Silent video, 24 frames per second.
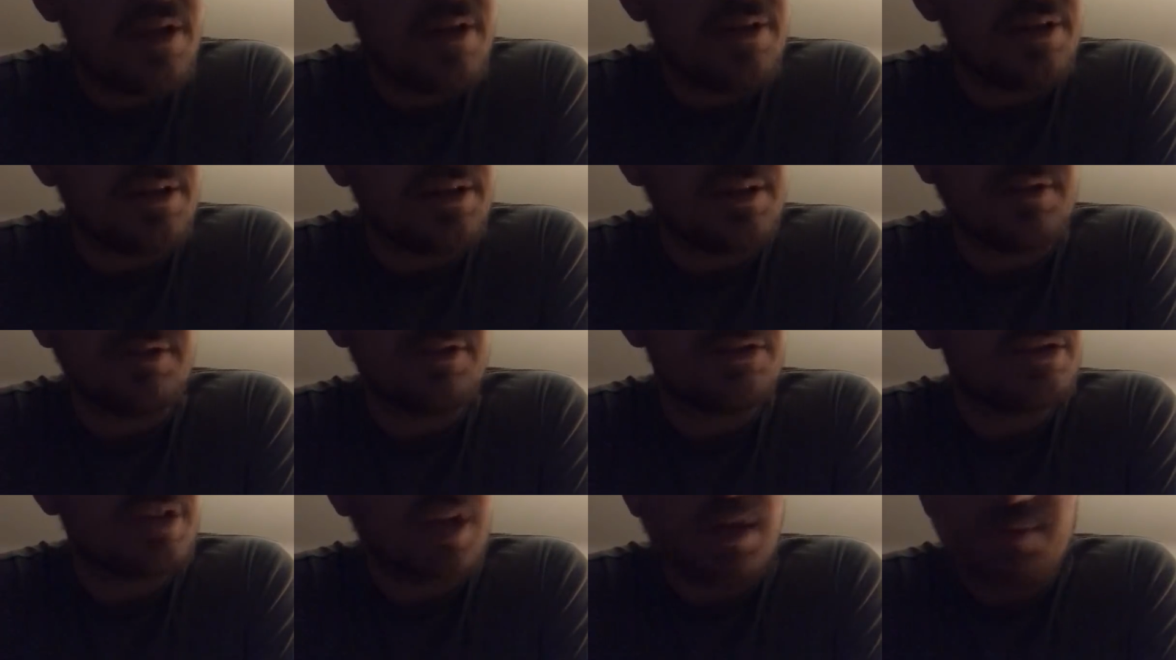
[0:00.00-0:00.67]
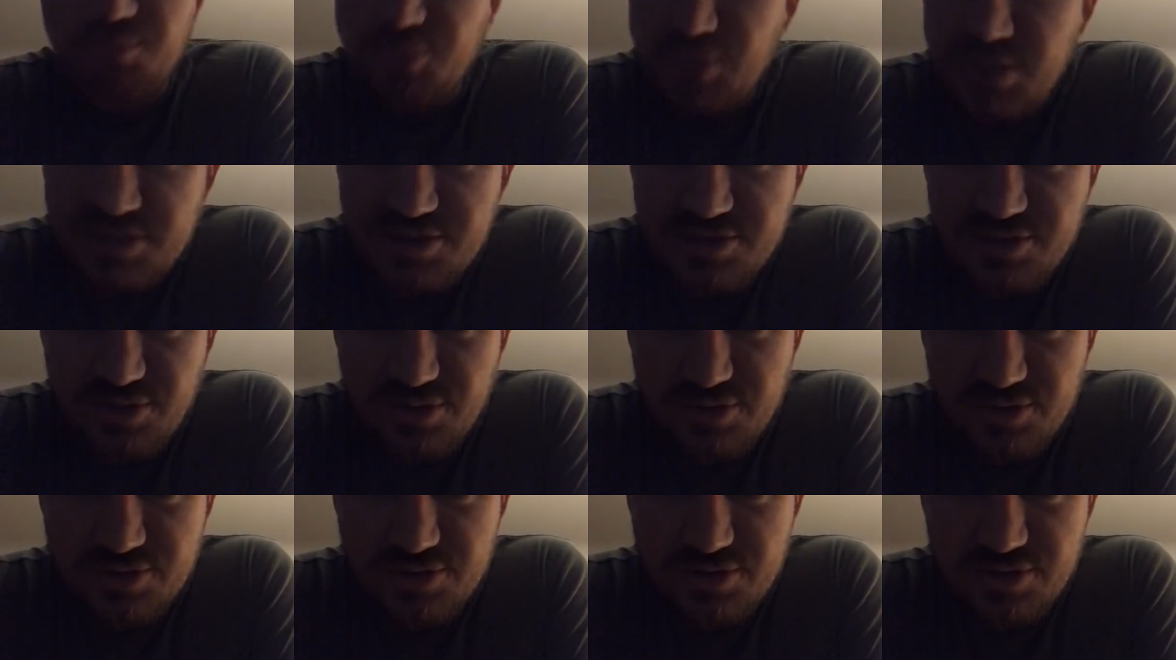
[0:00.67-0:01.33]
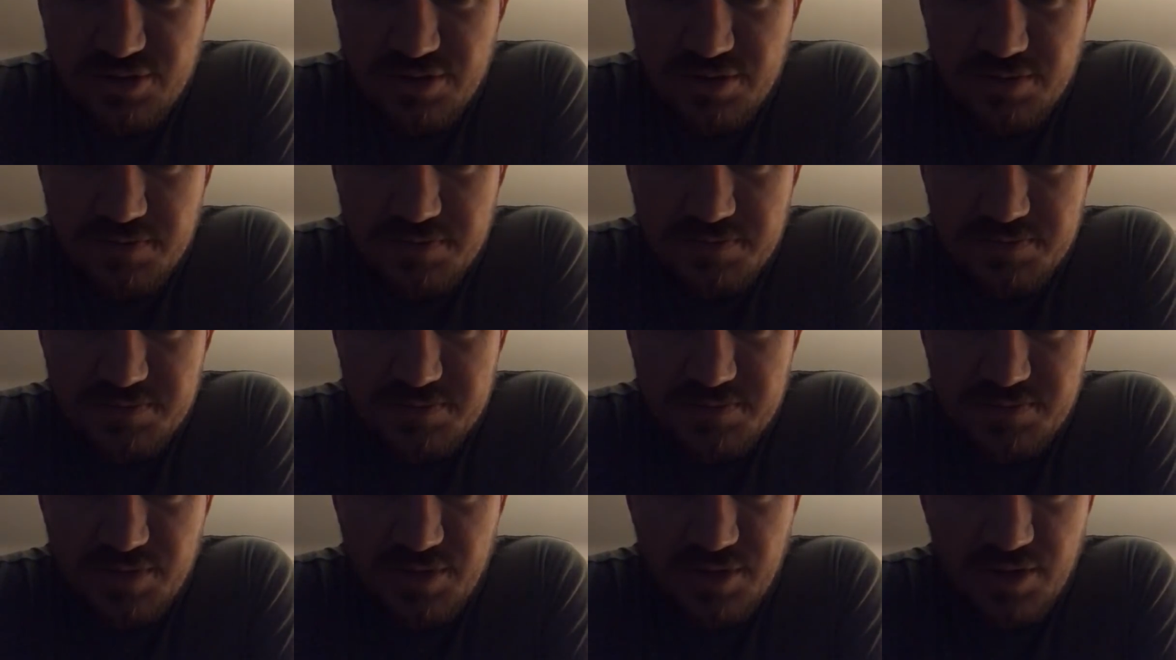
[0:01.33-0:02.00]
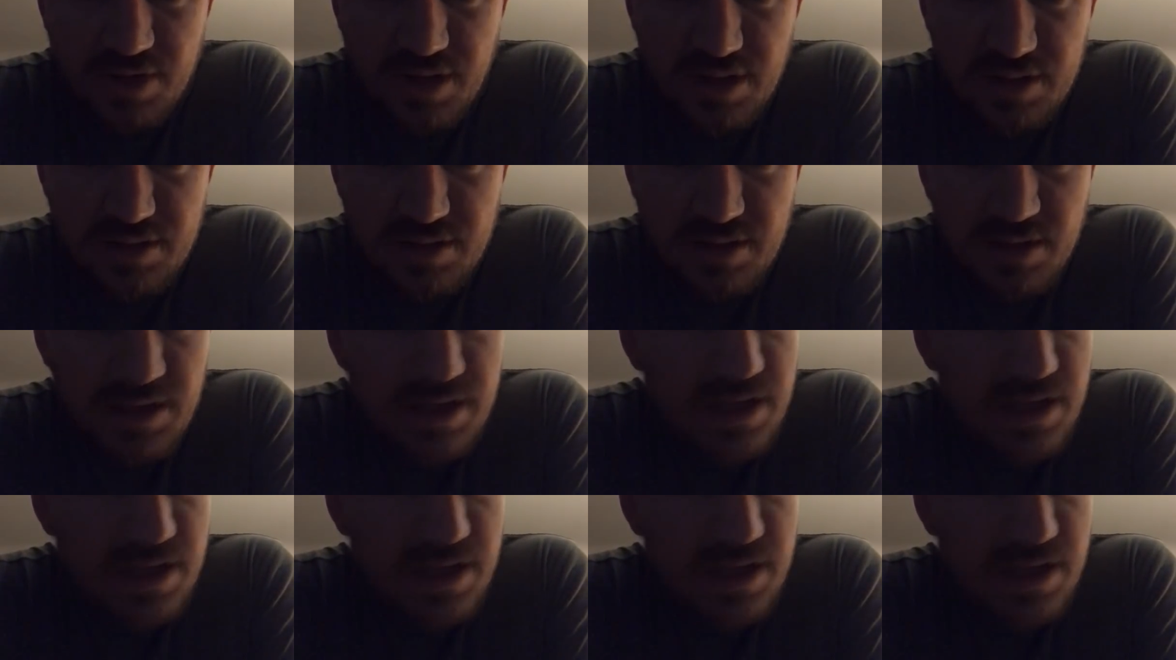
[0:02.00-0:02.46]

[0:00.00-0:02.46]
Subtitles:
They didn't stop research, all right?